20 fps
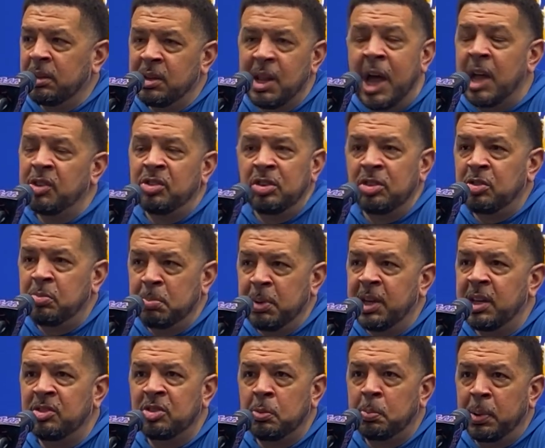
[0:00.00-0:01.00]
not just me
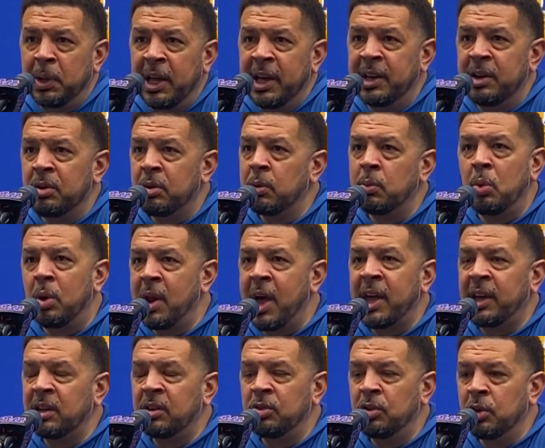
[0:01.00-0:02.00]
as a player and what I
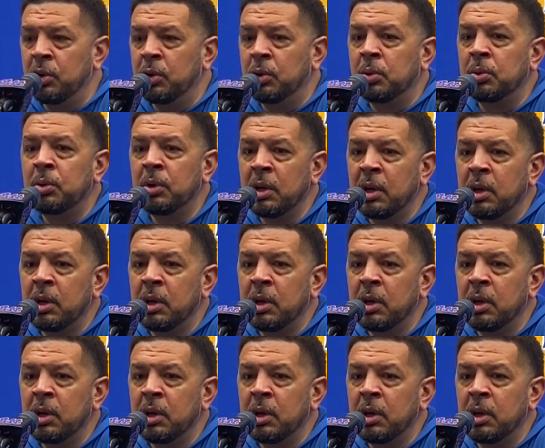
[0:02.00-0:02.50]
could do,